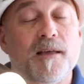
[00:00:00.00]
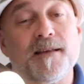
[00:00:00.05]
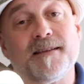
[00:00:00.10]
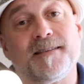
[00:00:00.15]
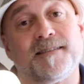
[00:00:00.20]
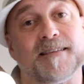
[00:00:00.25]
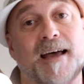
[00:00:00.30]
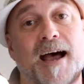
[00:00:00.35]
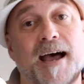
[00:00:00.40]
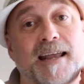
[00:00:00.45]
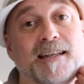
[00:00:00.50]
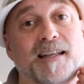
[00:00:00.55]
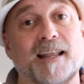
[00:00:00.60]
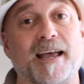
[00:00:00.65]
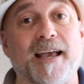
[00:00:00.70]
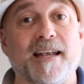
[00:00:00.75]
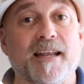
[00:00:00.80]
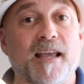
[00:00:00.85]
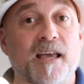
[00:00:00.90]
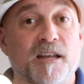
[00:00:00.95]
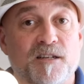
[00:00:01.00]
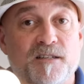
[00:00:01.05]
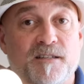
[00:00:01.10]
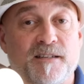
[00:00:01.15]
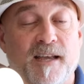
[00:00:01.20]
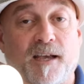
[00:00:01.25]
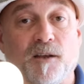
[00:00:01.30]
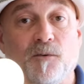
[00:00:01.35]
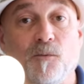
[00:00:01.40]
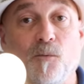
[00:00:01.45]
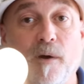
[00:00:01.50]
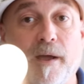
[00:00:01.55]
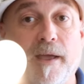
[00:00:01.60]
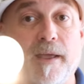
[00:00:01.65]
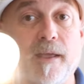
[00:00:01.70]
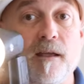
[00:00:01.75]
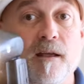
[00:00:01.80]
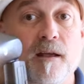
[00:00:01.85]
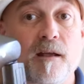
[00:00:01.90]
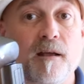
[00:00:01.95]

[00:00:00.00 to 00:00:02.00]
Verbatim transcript: side light in a second way.